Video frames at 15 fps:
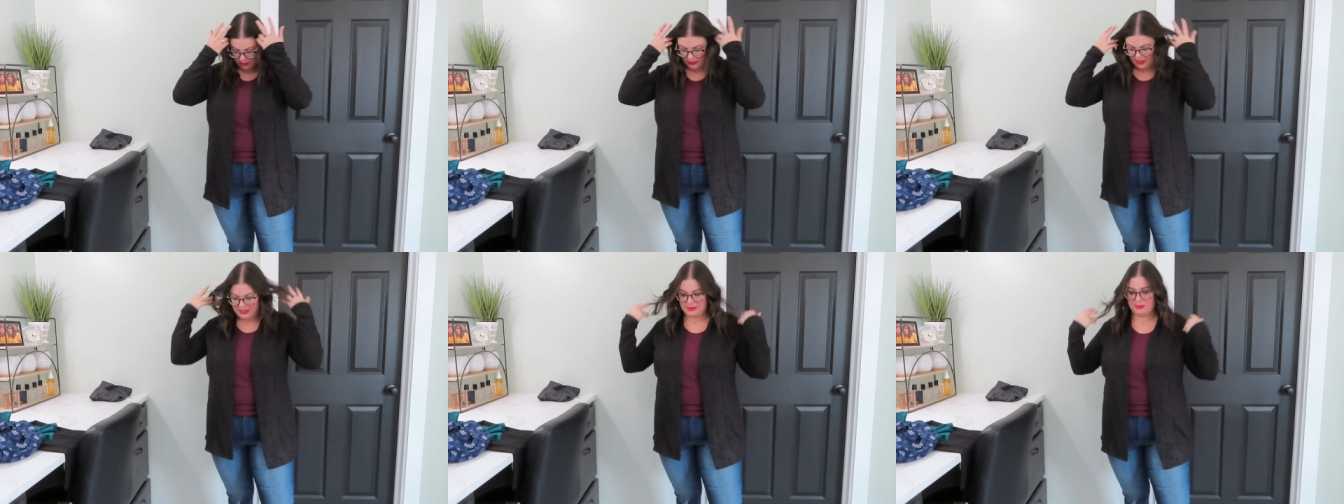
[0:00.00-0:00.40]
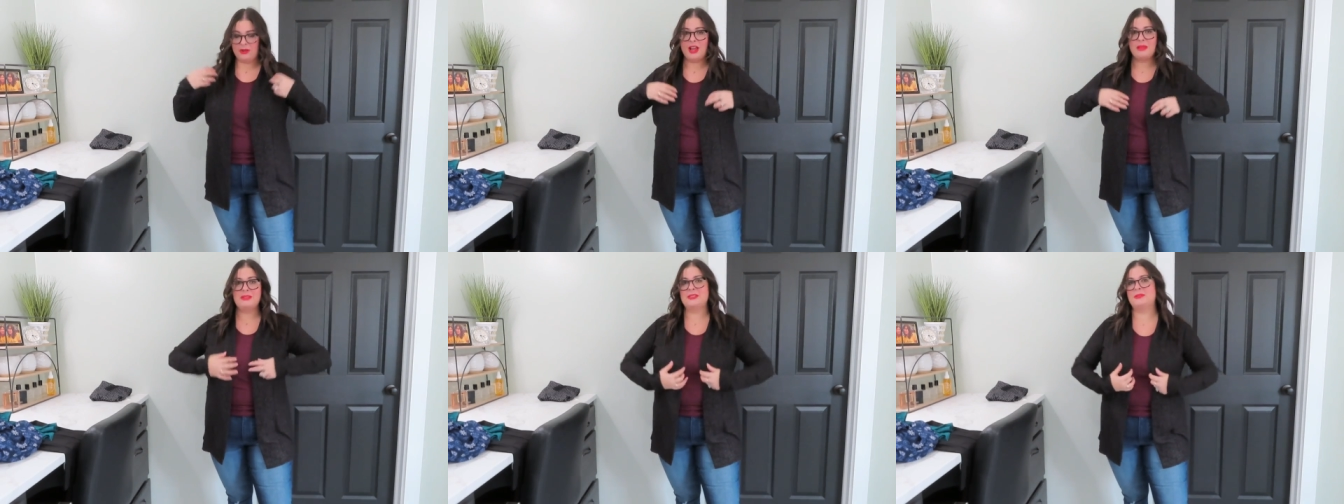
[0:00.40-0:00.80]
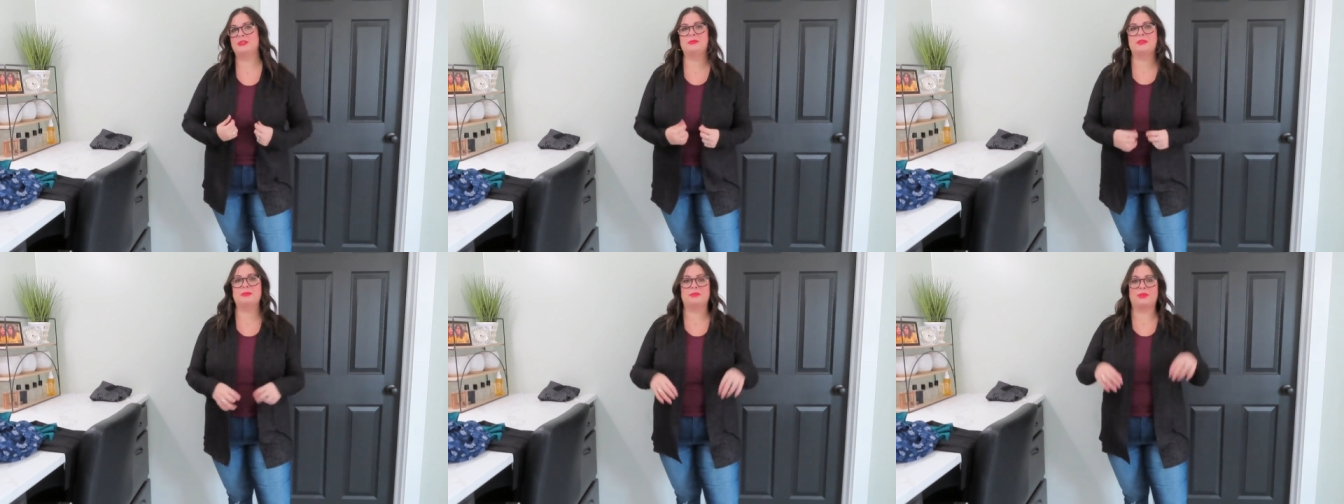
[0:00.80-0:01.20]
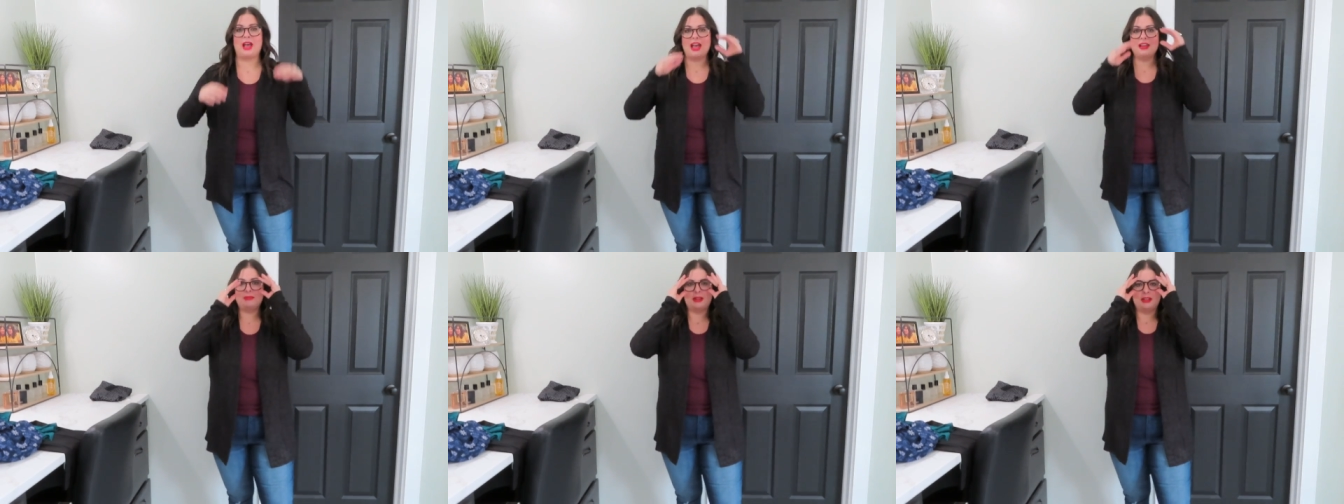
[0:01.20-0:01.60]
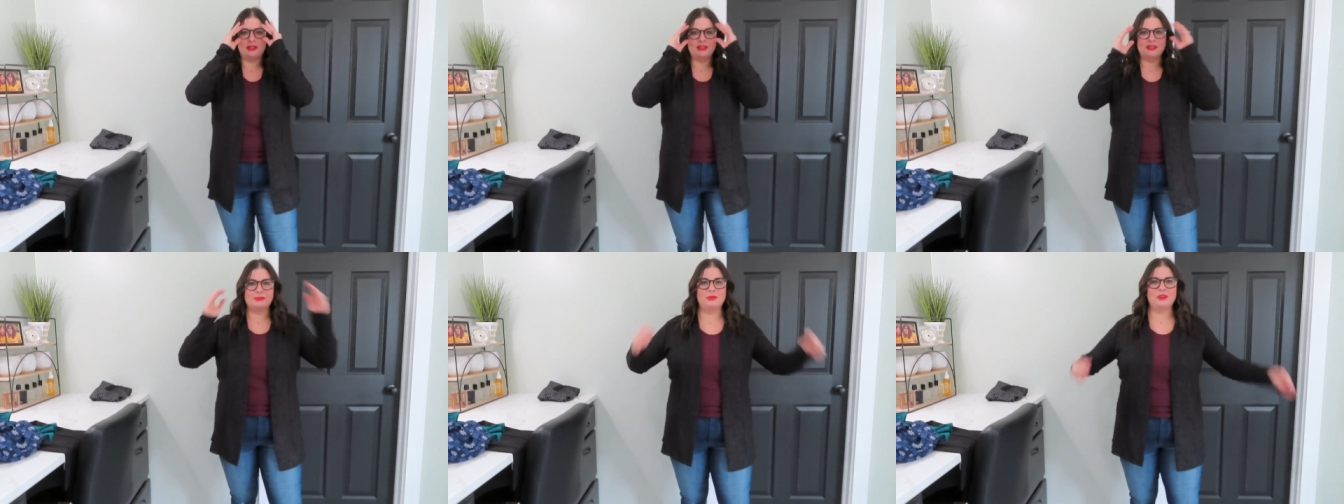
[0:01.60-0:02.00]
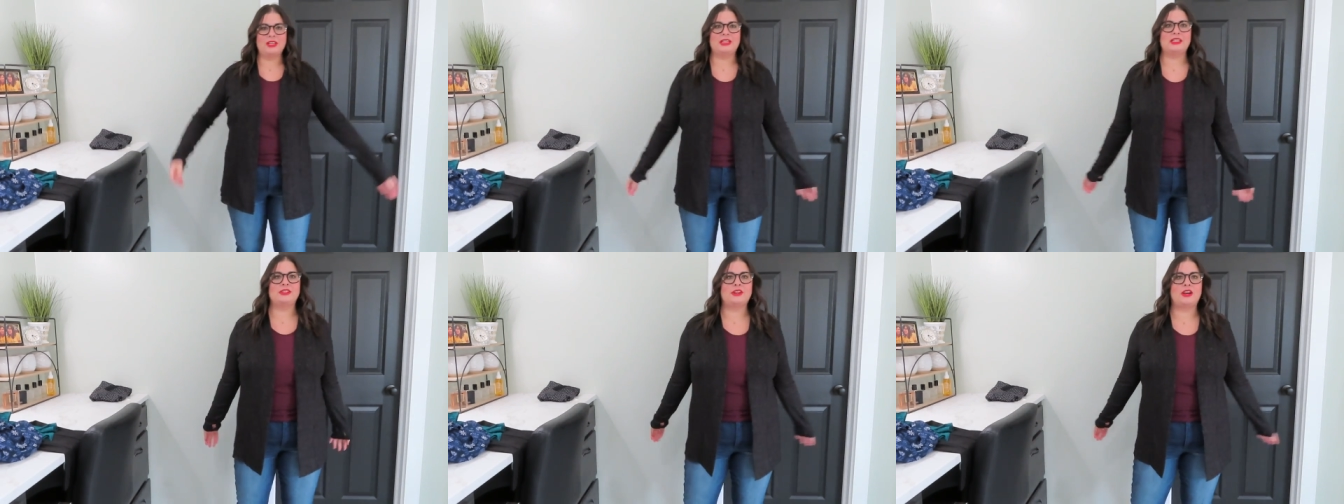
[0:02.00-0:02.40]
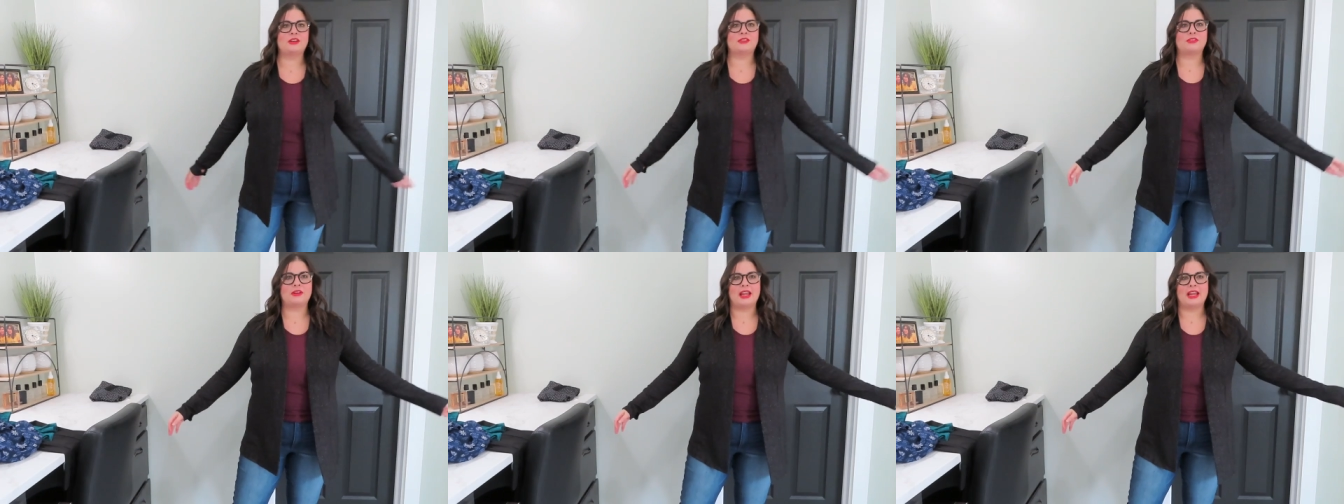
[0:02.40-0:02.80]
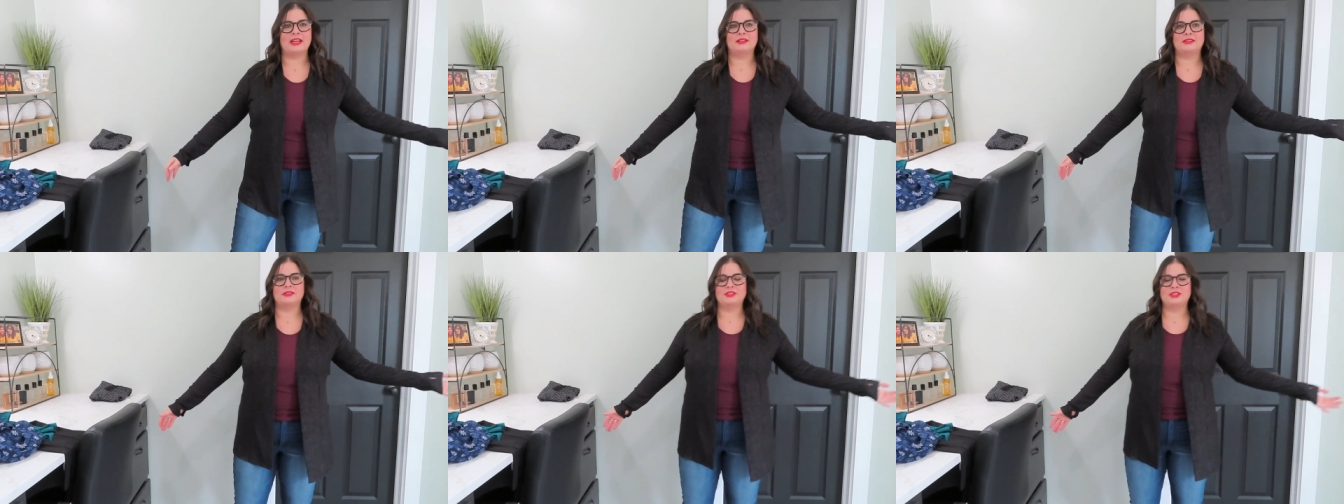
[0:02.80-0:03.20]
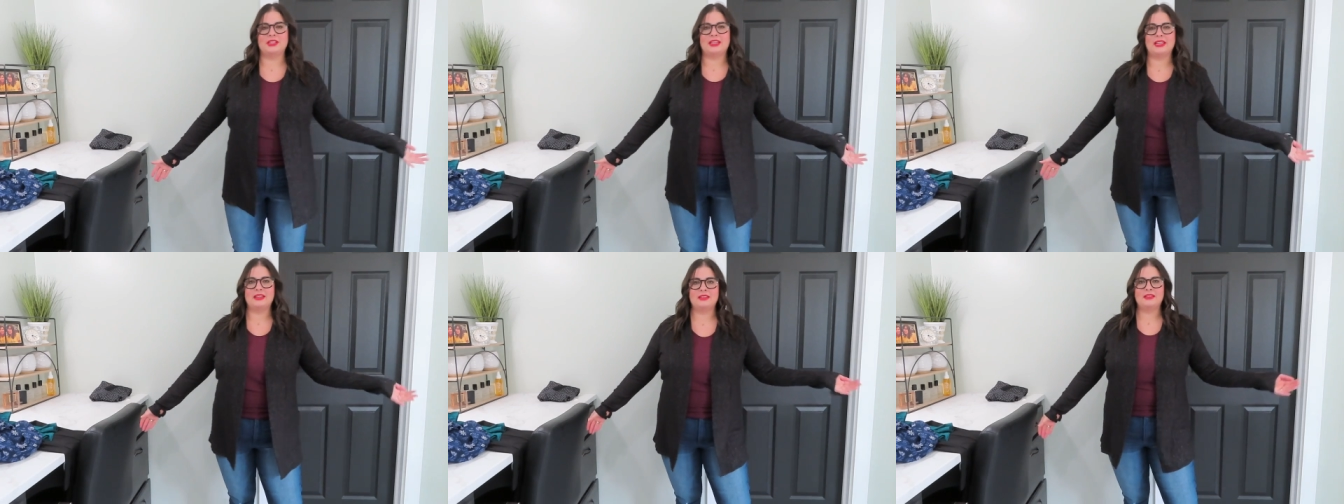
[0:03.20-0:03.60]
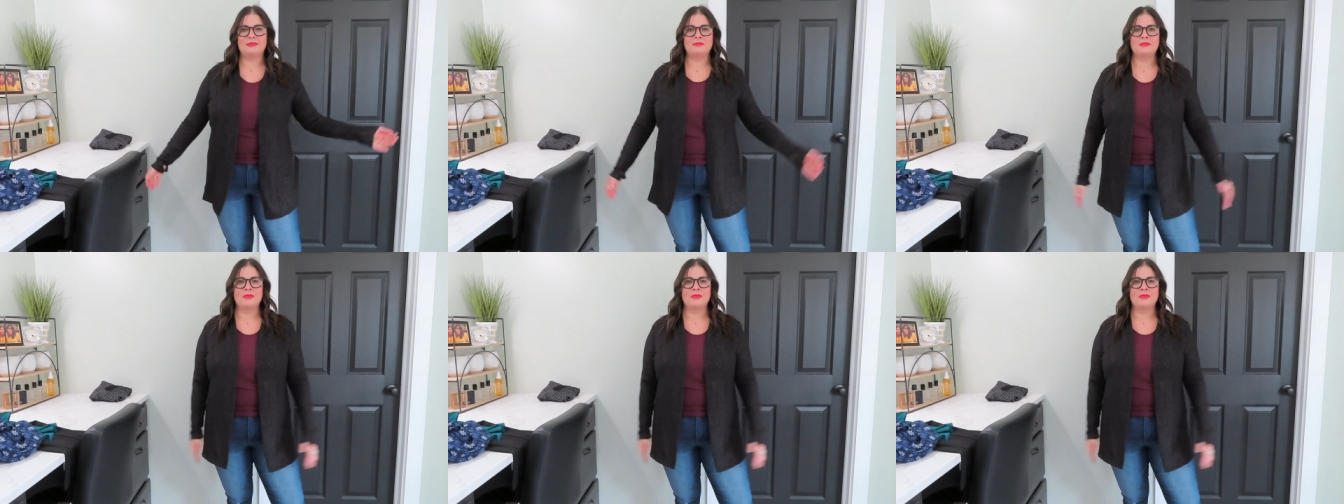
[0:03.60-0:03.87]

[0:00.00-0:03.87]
It's probably supposed to be black, but it looks more like a dark gray, don't you think?